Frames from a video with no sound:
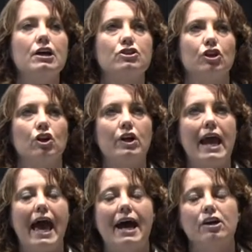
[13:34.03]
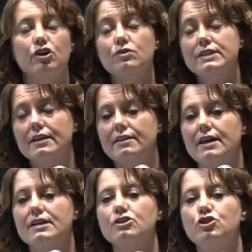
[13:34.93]
to look at using
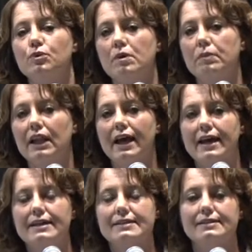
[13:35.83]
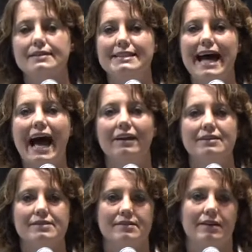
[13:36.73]
this to replace
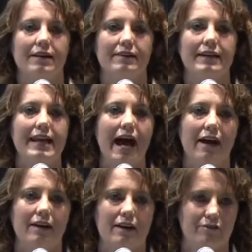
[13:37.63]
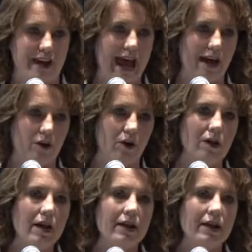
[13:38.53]
tylosin in the diet of cattle.